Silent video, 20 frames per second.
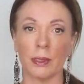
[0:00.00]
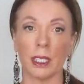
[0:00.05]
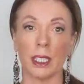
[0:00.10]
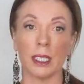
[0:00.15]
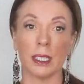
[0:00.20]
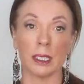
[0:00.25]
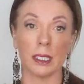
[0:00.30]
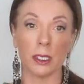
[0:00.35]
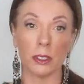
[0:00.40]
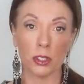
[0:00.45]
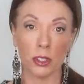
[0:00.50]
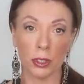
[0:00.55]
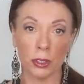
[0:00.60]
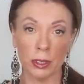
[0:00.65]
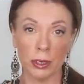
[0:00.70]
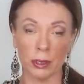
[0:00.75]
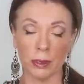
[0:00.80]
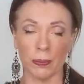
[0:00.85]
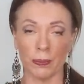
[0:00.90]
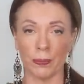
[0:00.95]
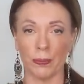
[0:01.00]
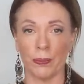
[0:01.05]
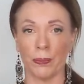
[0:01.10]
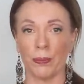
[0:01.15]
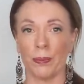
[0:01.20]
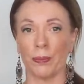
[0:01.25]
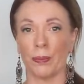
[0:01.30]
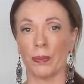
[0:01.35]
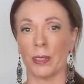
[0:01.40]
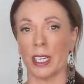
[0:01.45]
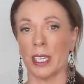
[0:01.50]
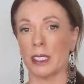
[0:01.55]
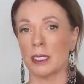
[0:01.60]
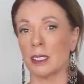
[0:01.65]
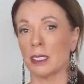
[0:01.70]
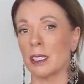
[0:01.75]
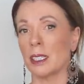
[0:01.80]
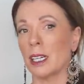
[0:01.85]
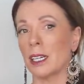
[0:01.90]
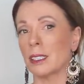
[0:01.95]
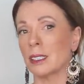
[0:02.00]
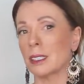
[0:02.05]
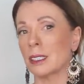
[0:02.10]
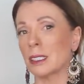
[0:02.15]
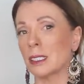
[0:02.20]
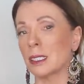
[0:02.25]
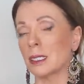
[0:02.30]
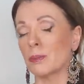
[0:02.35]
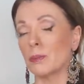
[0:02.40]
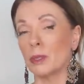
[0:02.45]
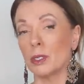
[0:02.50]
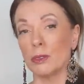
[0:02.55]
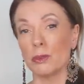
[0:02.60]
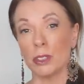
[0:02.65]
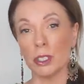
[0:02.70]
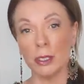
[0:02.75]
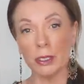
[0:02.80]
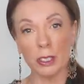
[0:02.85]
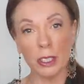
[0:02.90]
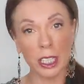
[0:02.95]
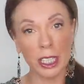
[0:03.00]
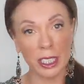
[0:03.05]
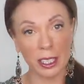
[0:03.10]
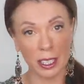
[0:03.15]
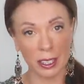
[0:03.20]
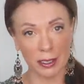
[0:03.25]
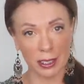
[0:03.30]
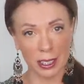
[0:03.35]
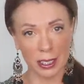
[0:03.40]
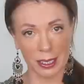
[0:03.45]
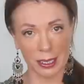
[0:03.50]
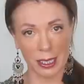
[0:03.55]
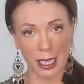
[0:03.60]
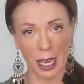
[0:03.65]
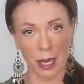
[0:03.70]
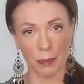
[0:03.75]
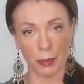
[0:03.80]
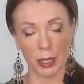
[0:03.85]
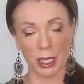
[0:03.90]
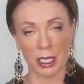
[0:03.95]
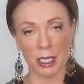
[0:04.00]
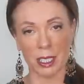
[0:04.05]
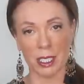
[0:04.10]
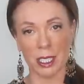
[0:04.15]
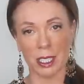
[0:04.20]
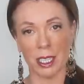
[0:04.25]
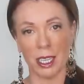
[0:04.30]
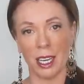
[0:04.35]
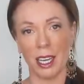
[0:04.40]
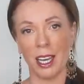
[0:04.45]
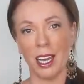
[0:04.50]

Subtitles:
Is it true? Has the narcissist moved on like nothing has happened?